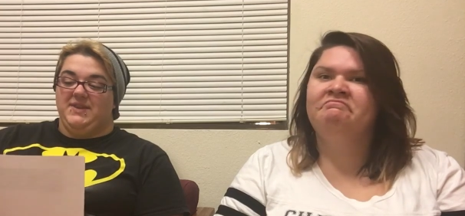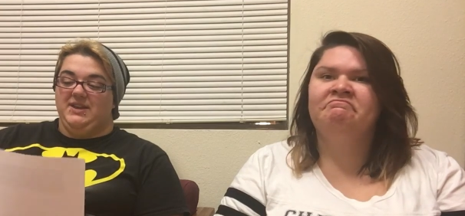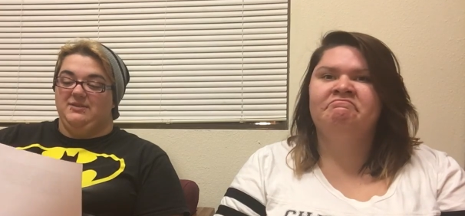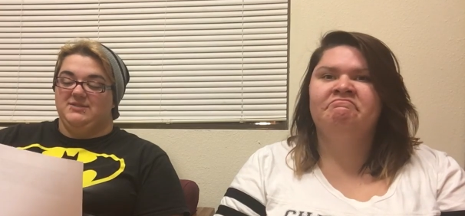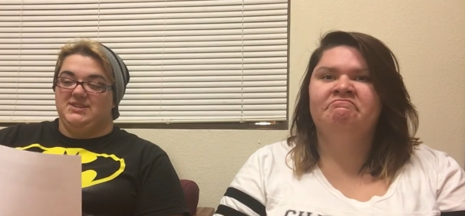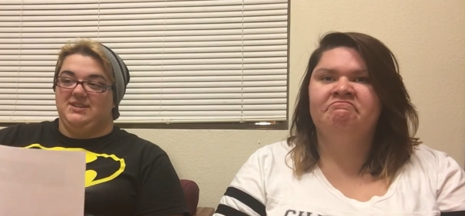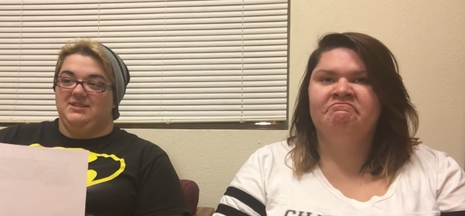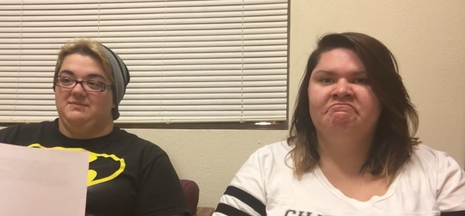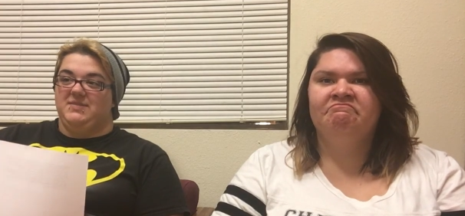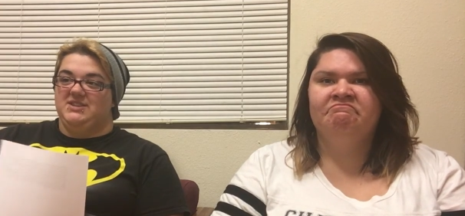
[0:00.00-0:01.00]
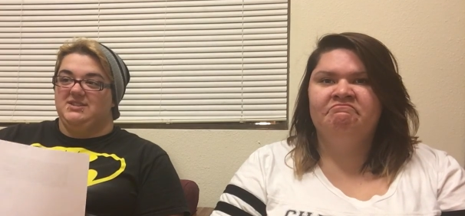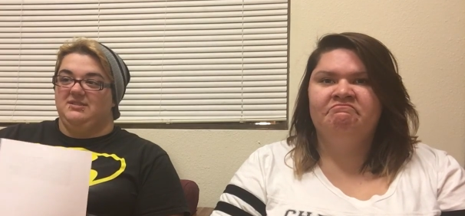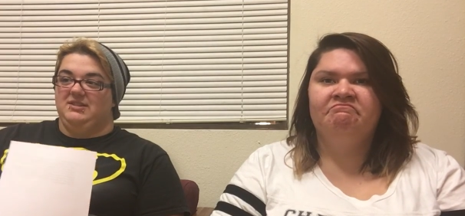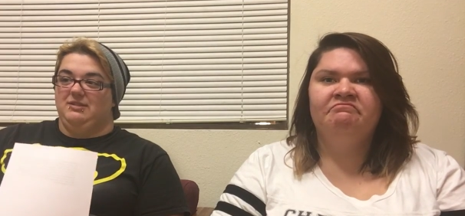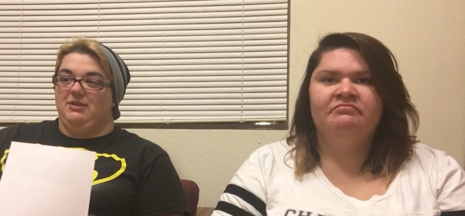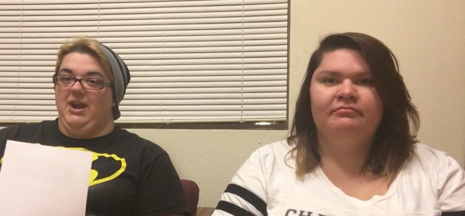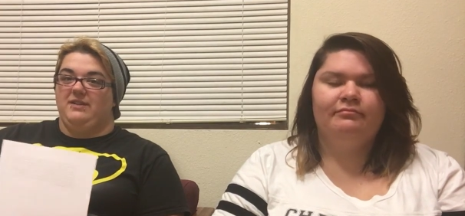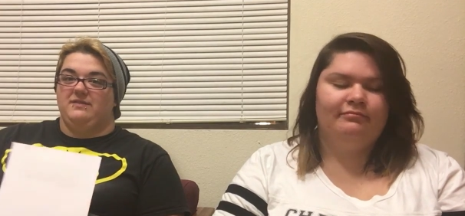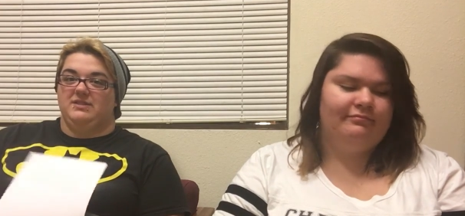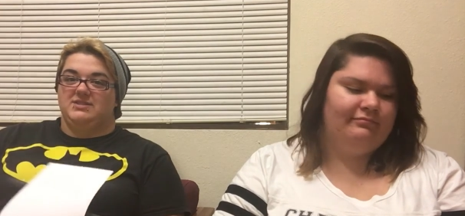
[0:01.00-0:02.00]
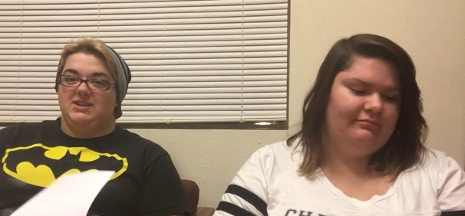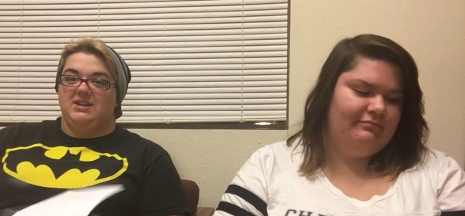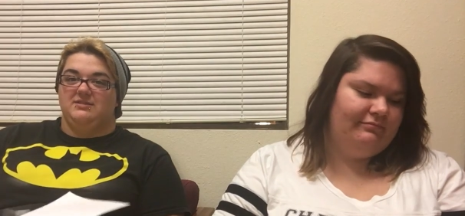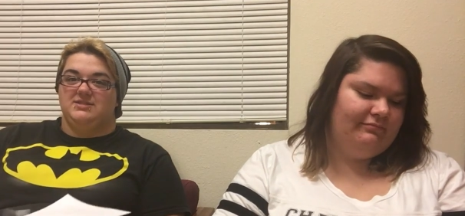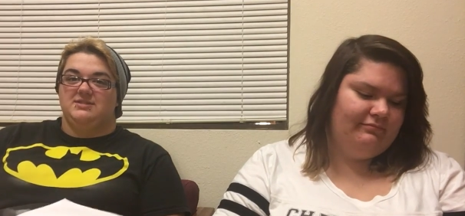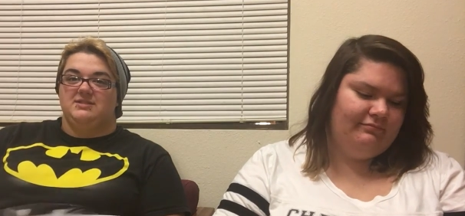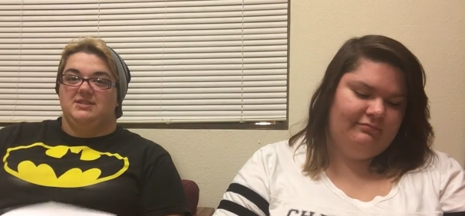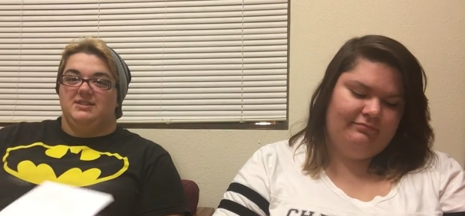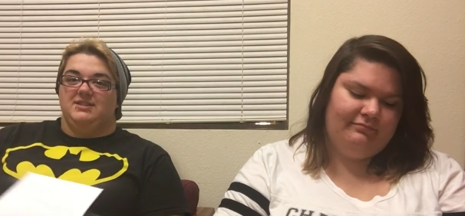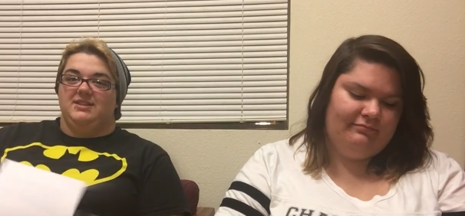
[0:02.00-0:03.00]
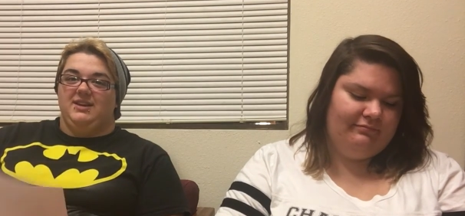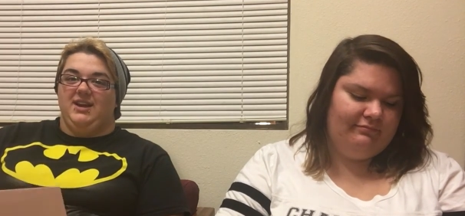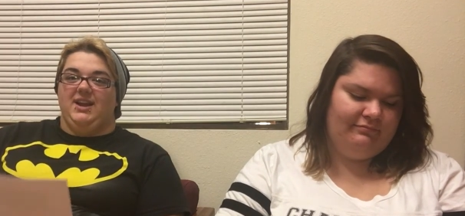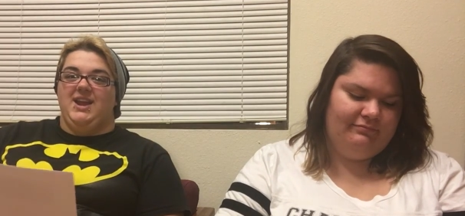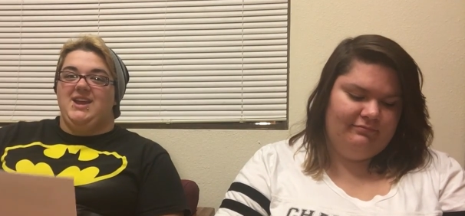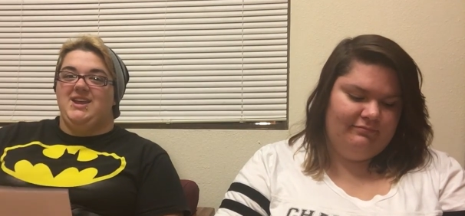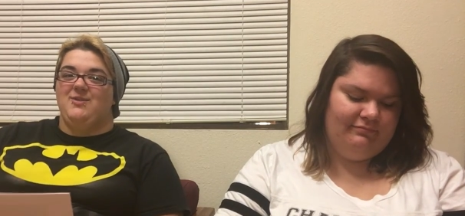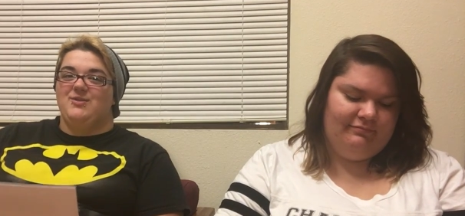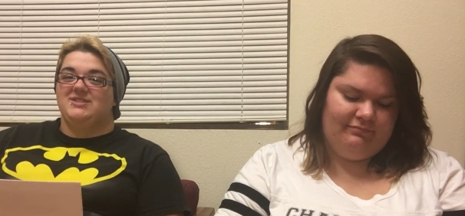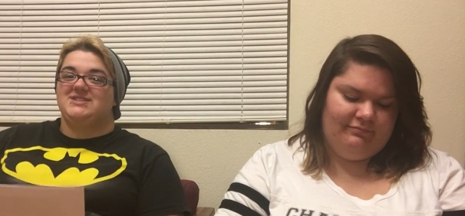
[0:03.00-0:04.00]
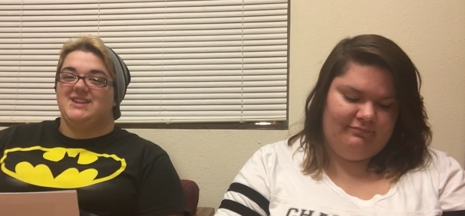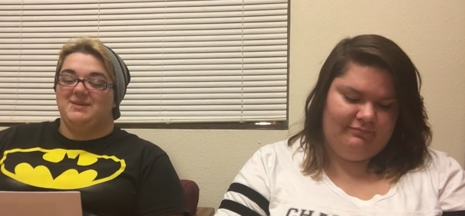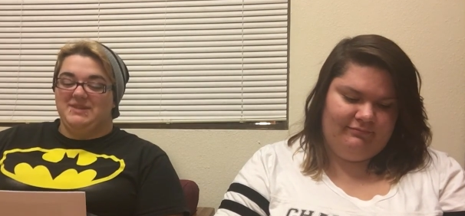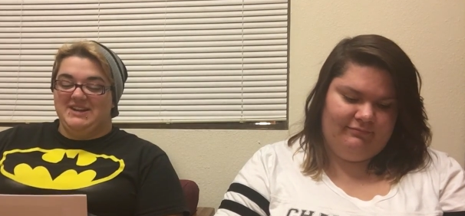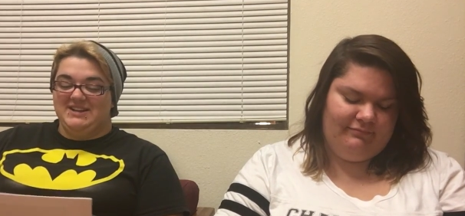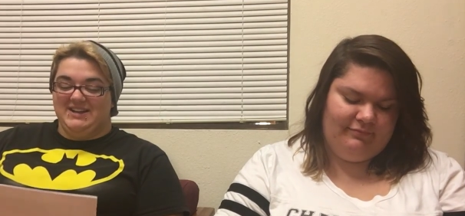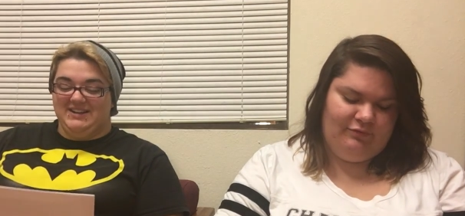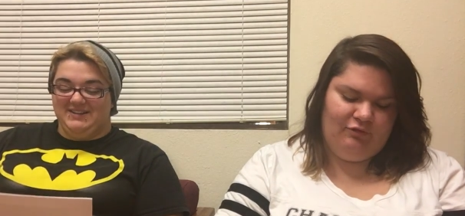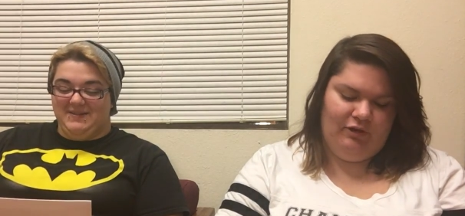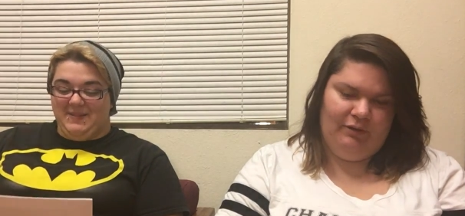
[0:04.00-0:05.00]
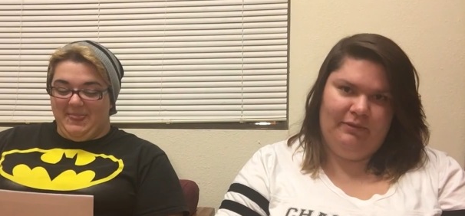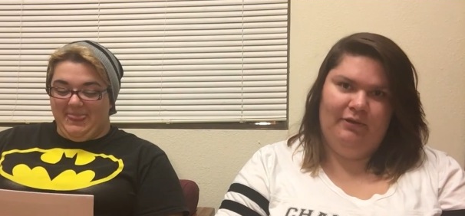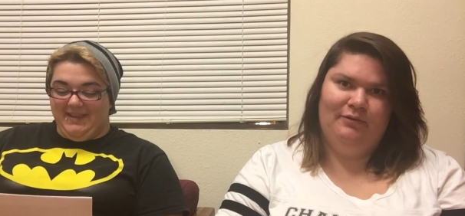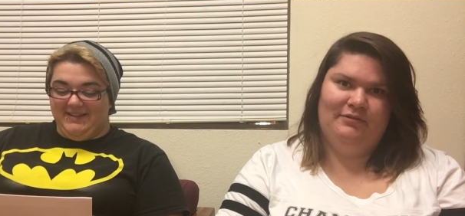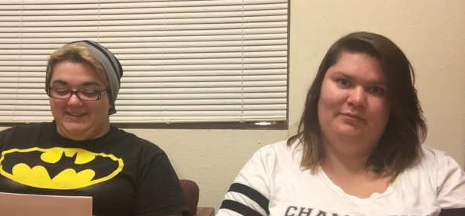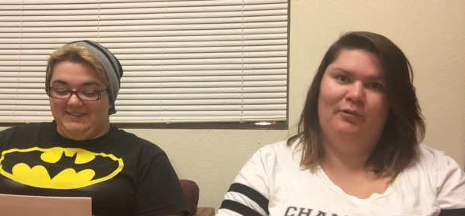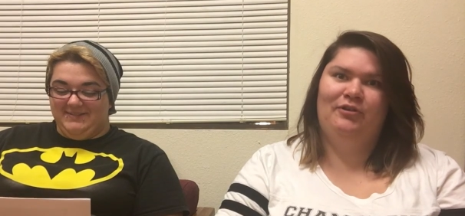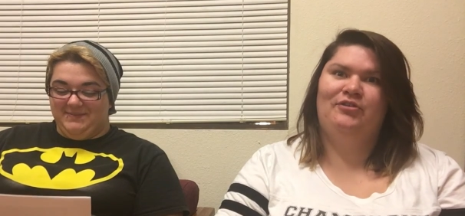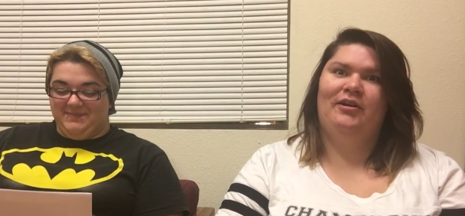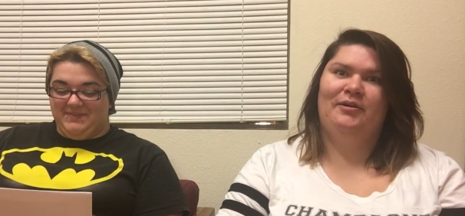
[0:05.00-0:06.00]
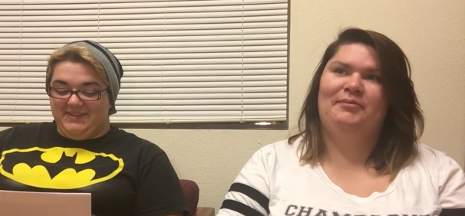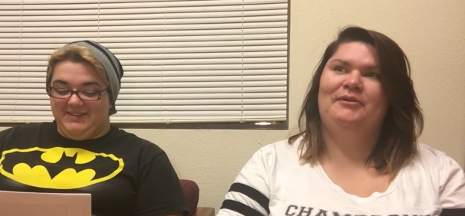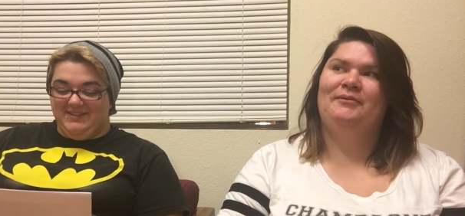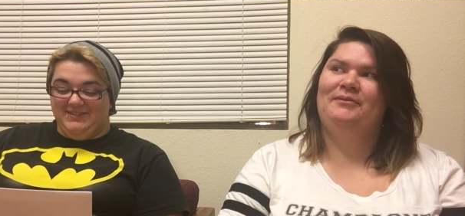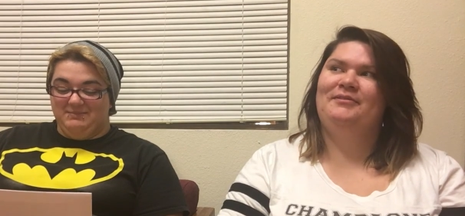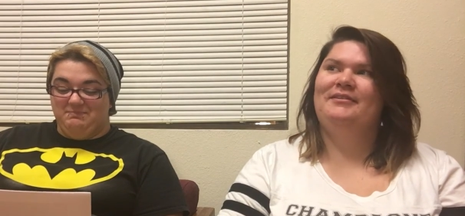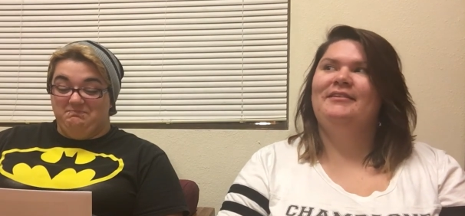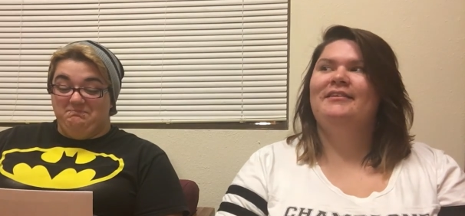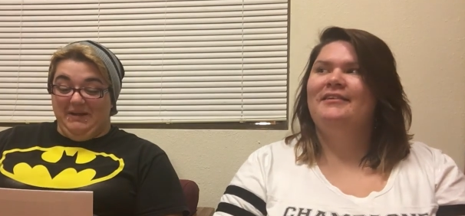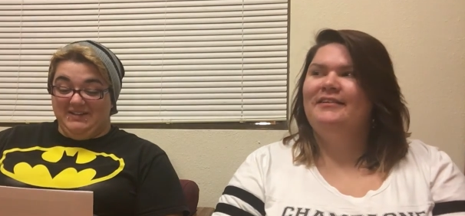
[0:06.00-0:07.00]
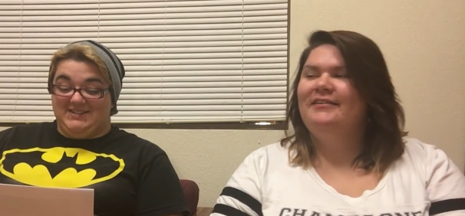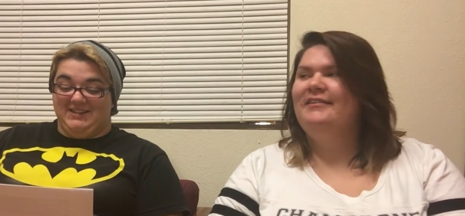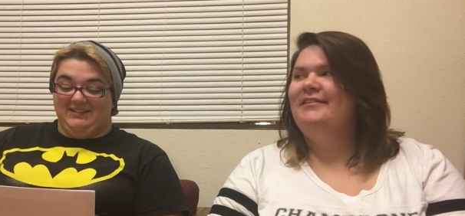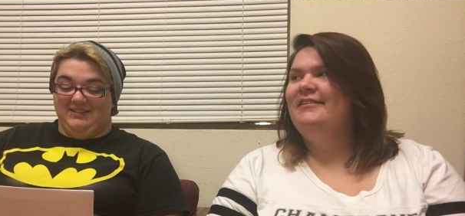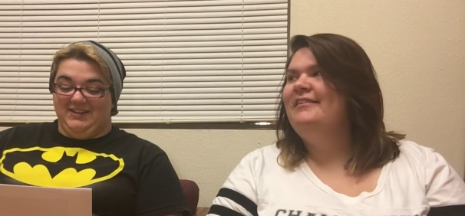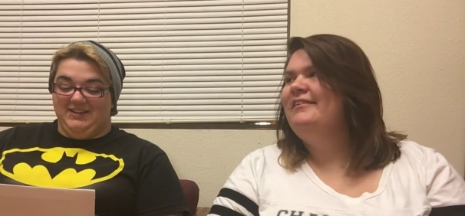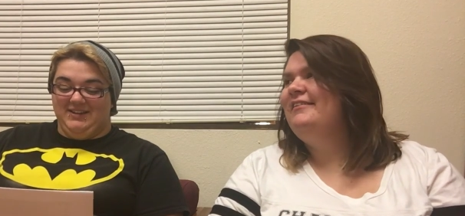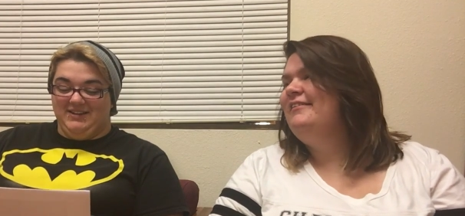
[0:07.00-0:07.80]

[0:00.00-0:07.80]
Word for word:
Speaker 1: and it was like basically crack for snails. And he wouldn't stop eating it. Drug abuse. More drug abuse. Basically.